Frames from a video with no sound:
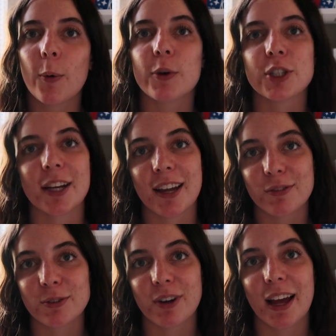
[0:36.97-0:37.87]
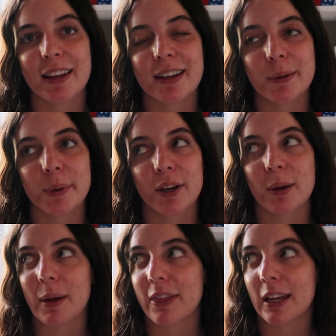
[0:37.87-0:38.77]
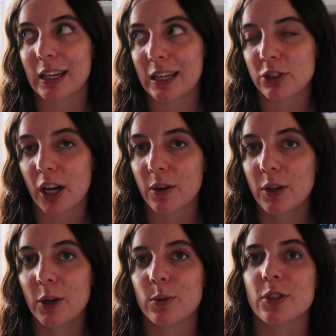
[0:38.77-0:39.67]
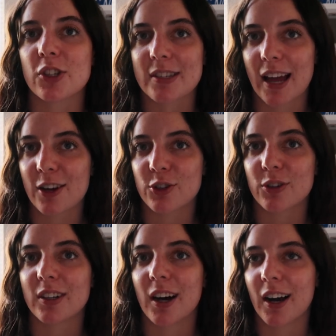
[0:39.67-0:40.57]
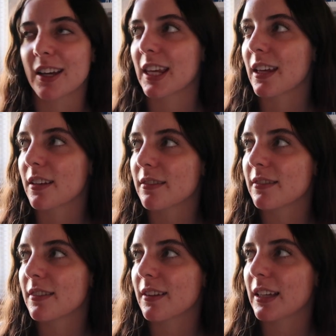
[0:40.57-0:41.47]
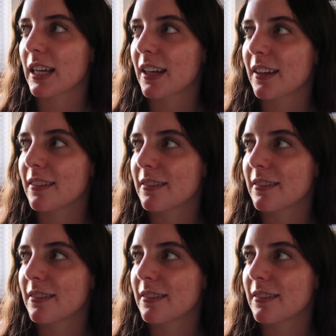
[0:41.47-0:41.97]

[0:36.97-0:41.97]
which I never read a book about the NHL, which is National Hockey League,